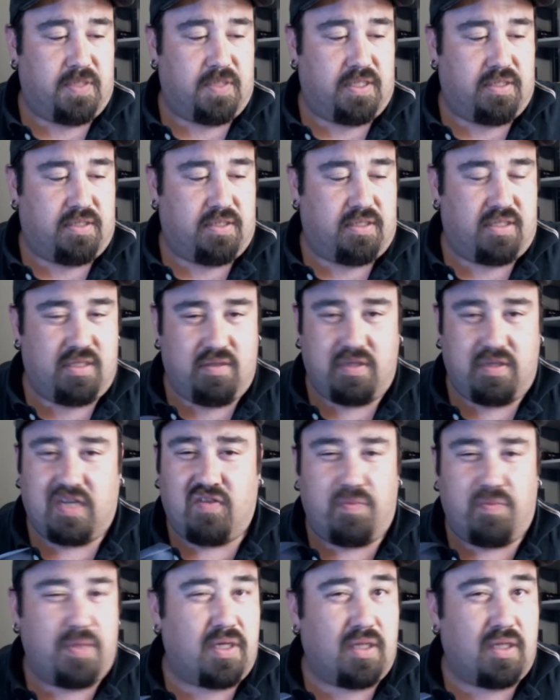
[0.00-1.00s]
still
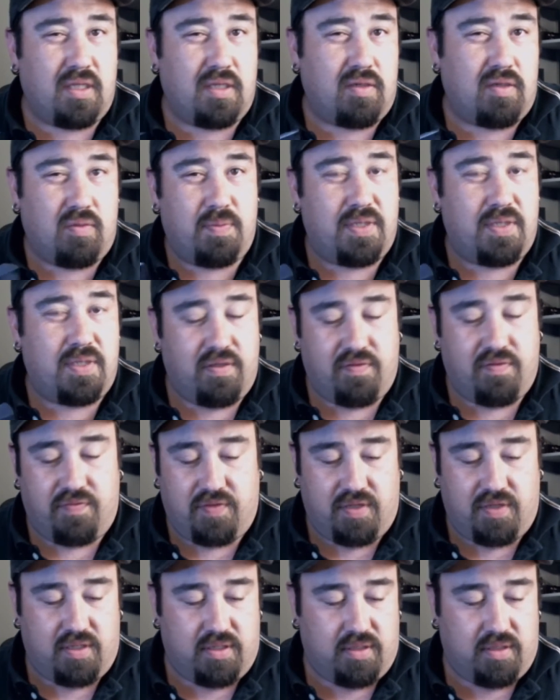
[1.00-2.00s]
giving me a little bit
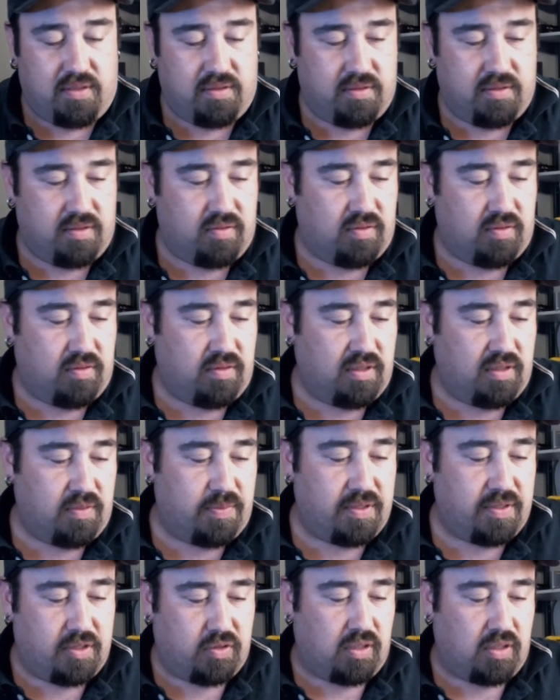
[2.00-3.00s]

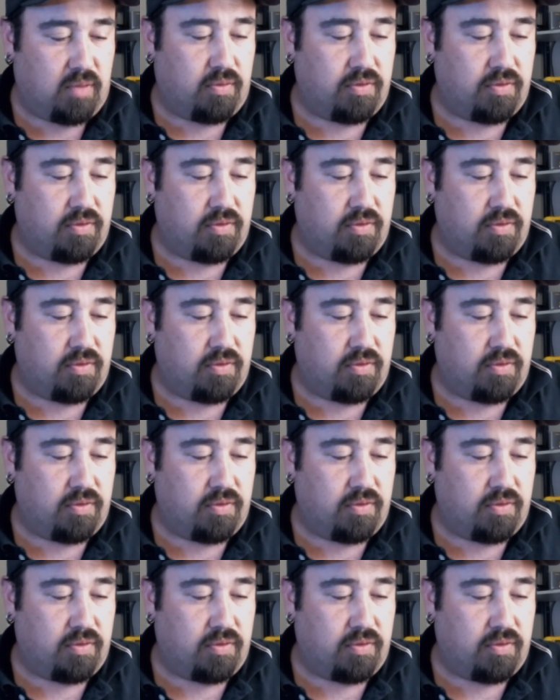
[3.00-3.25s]
of trouble.